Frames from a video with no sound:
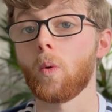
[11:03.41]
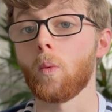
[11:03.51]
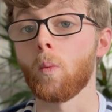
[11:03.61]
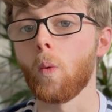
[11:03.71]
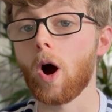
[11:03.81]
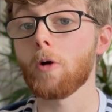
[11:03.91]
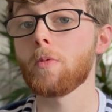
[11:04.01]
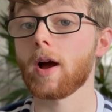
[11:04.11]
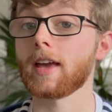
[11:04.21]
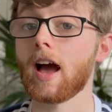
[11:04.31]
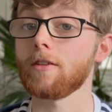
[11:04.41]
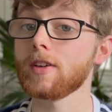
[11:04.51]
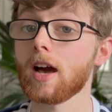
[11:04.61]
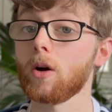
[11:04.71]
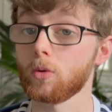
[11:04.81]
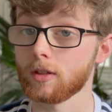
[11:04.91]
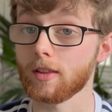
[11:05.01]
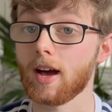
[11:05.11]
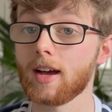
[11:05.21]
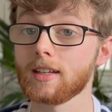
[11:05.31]
what I'll put a caveat onto
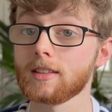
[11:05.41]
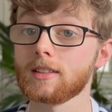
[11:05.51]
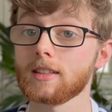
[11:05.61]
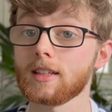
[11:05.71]
that is